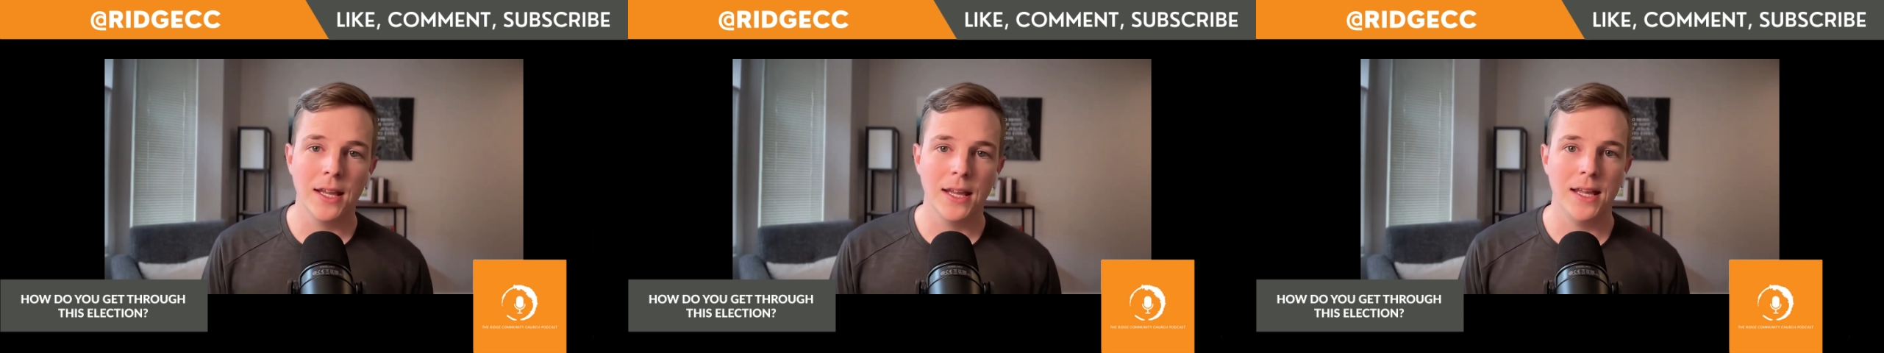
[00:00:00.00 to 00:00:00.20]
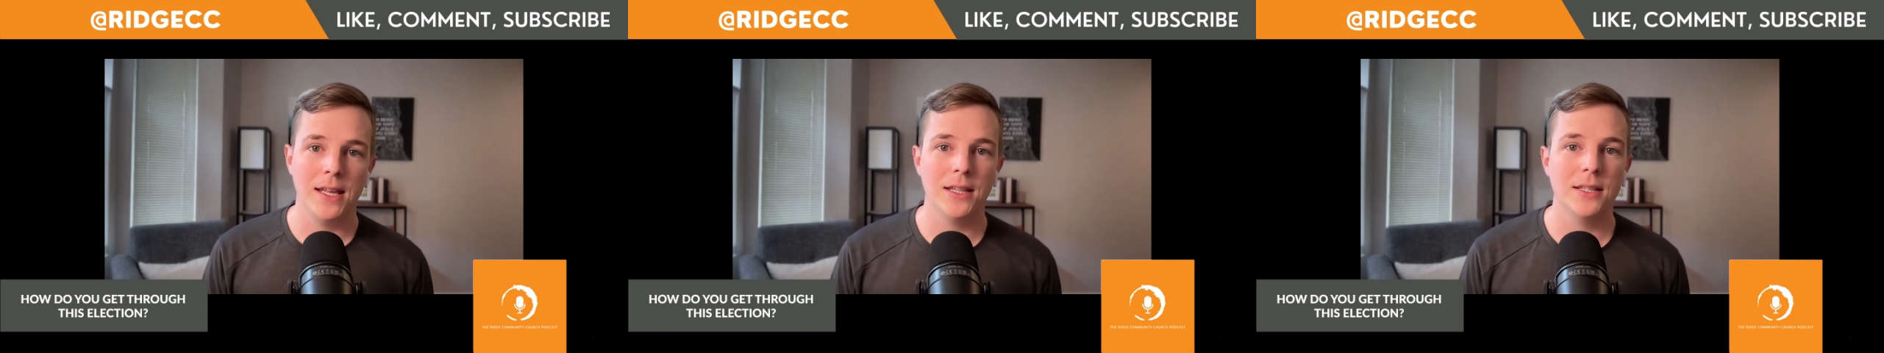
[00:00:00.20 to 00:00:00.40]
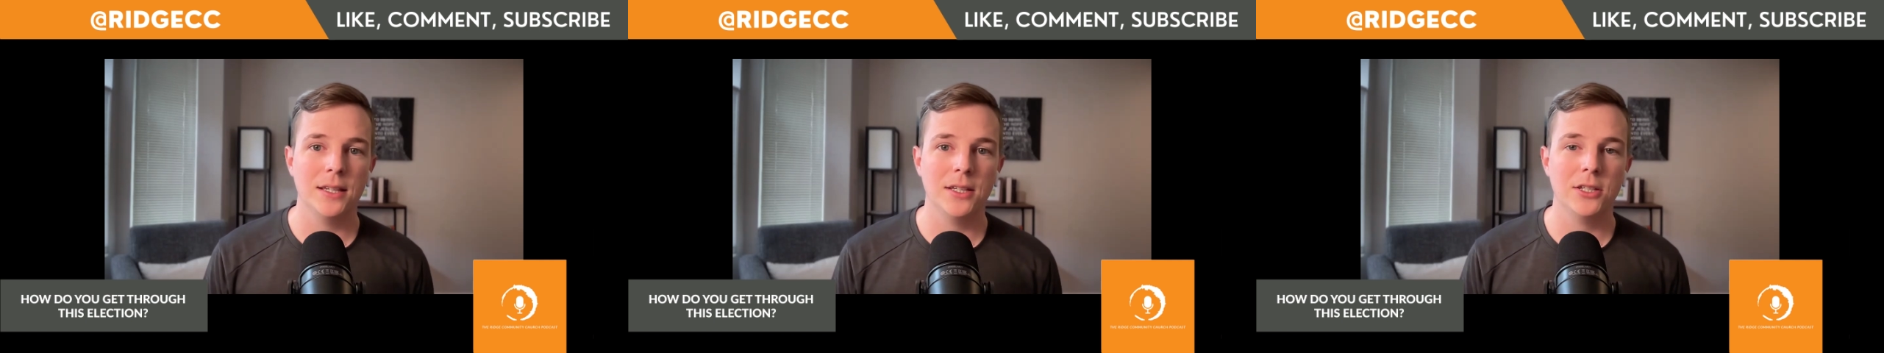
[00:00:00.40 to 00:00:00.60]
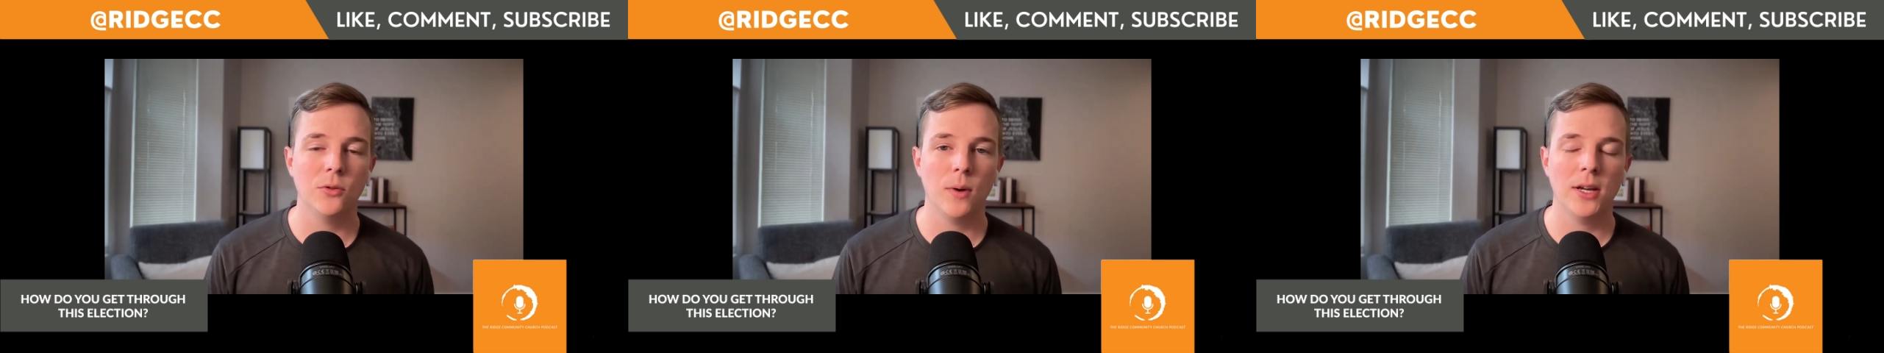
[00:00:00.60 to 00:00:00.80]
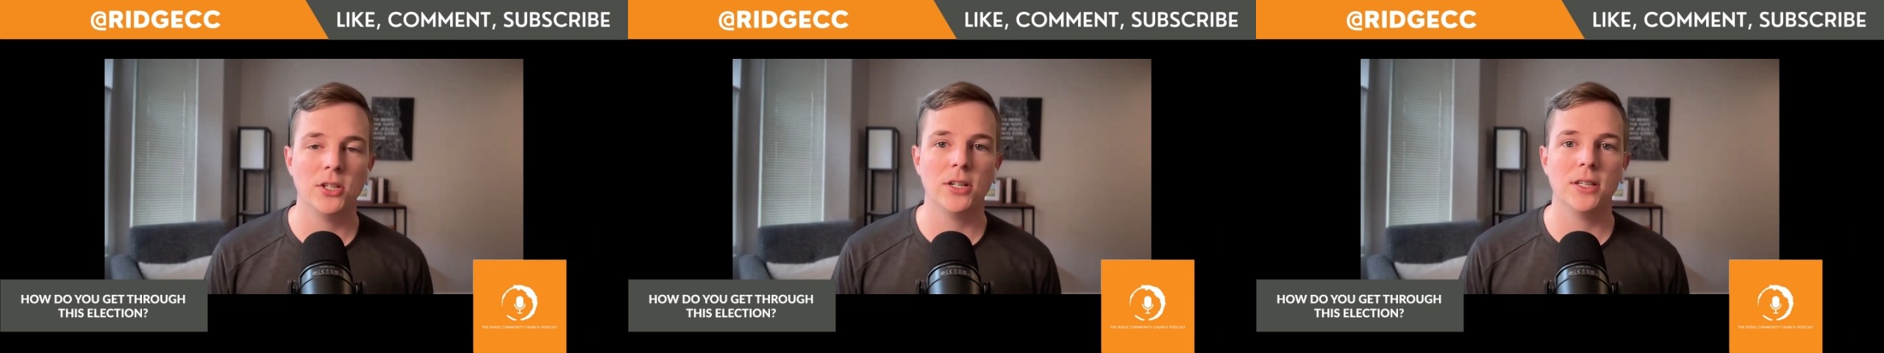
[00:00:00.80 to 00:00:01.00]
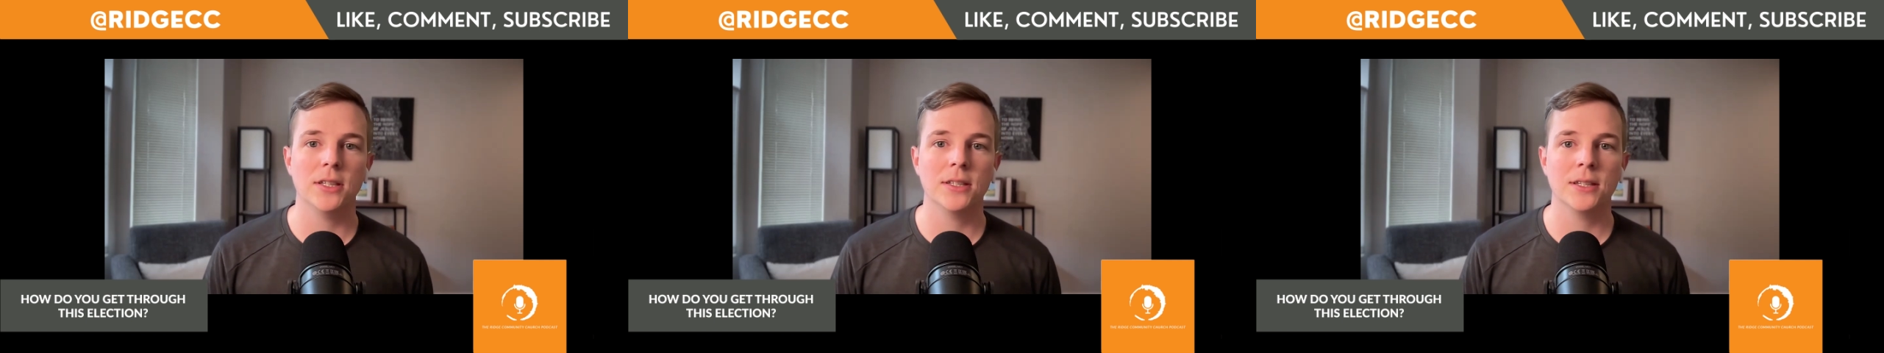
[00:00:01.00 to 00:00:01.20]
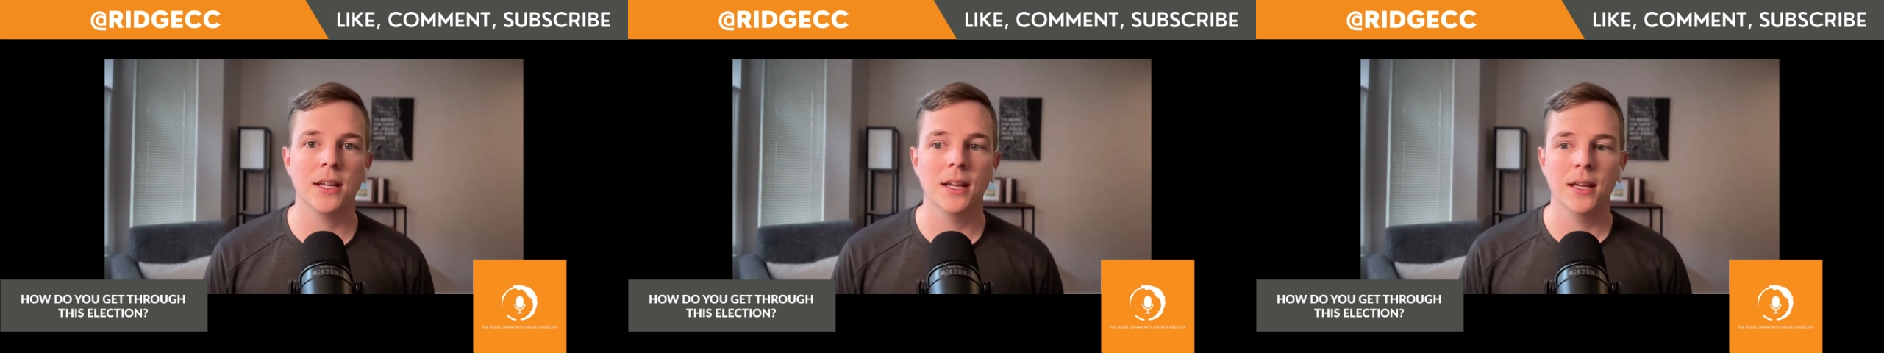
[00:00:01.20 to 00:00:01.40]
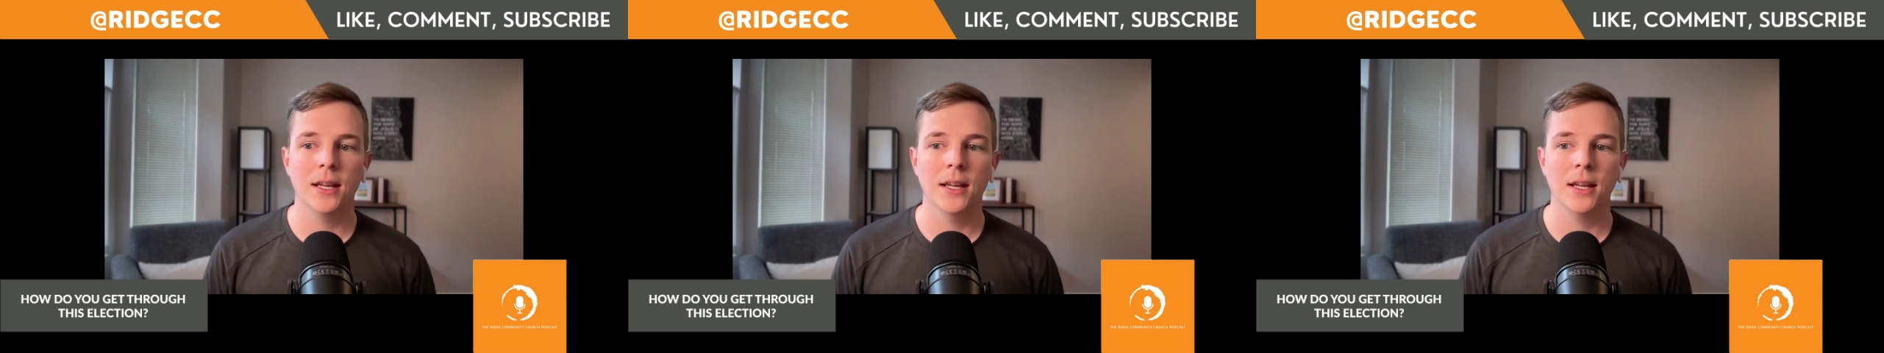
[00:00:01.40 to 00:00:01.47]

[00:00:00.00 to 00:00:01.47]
in situations